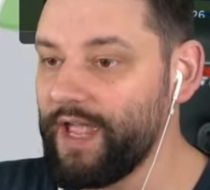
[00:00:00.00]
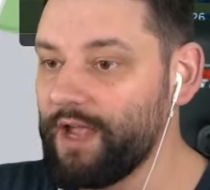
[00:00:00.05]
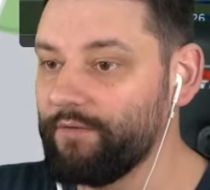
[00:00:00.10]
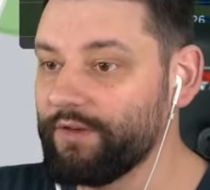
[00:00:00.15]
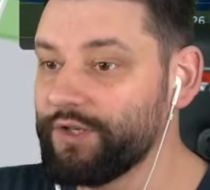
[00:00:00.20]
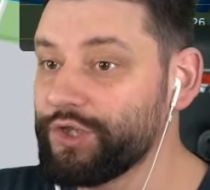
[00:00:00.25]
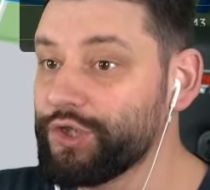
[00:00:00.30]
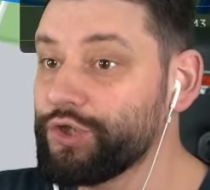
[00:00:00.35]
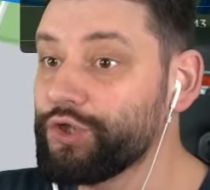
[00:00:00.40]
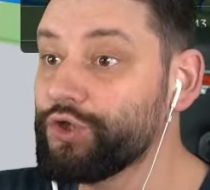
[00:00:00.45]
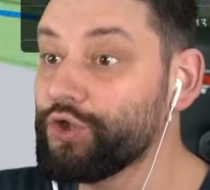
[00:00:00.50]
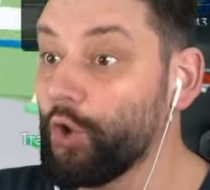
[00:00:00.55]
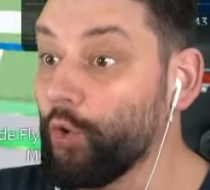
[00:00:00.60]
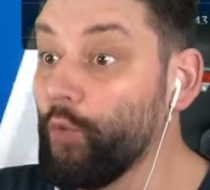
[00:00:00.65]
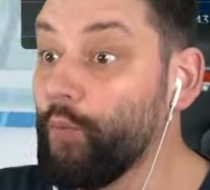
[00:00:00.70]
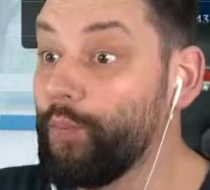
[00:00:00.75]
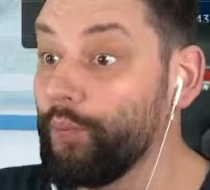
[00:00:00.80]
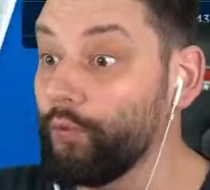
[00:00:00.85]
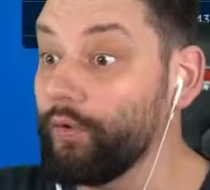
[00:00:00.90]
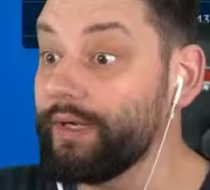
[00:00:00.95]
here is
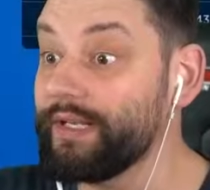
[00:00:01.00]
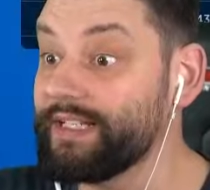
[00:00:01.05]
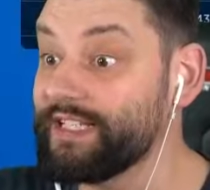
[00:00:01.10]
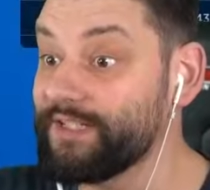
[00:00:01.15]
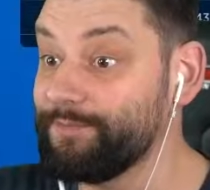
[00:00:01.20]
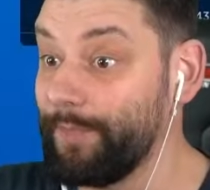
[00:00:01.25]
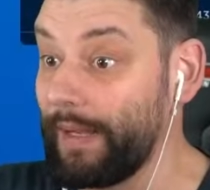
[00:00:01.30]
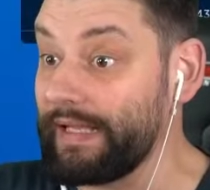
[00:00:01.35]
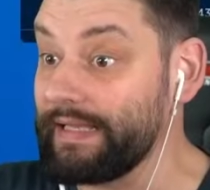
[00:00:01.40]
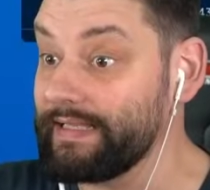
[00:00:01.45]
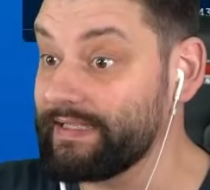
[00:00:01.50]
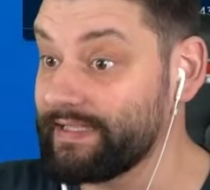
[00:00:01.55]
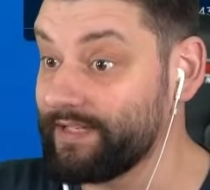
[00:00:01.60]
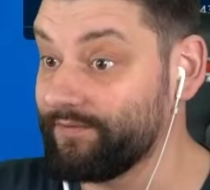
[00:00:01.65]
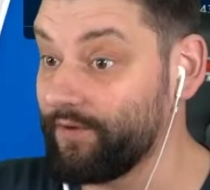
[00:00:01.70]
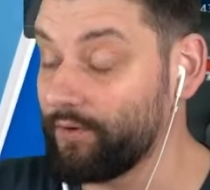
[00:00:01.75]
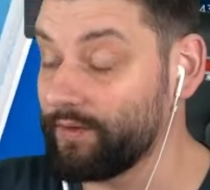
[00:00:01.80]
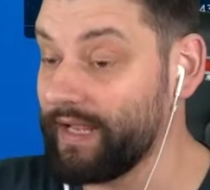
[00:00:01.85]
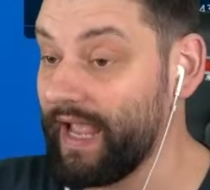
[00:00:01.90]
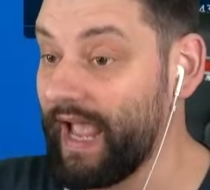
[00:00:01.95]
super
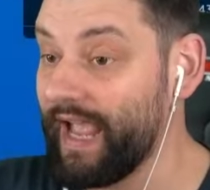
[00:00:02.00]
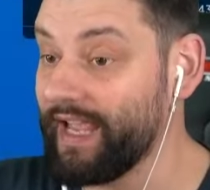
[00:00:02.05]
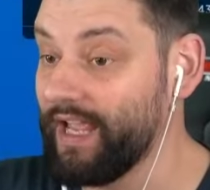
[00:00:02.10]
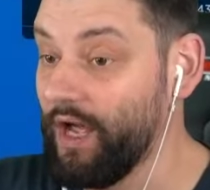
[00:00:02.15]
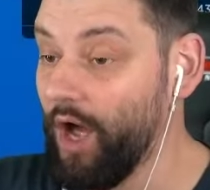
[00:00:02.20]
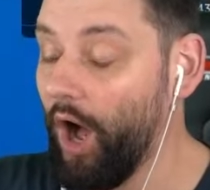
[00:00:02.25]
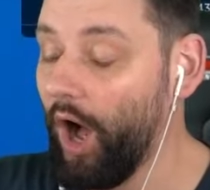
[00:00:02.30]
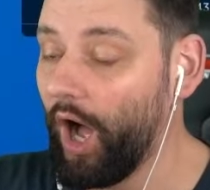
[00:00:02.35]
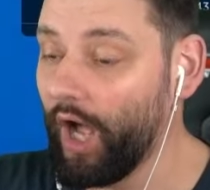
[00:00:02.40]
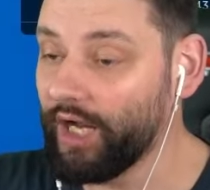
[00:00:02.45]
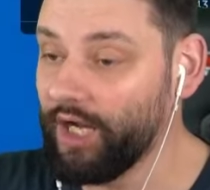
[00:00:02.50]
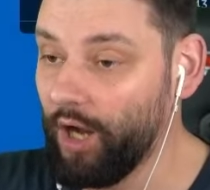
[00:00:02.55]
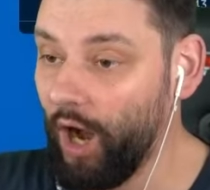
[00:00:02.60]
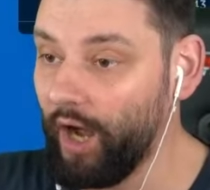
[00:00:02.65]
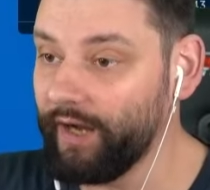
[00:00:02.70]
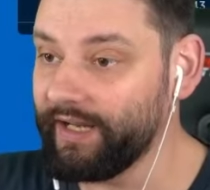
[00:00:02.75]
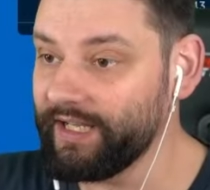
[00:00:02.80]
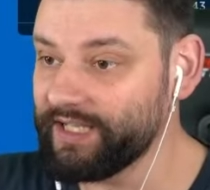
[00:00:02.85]
expensive, okay? I can't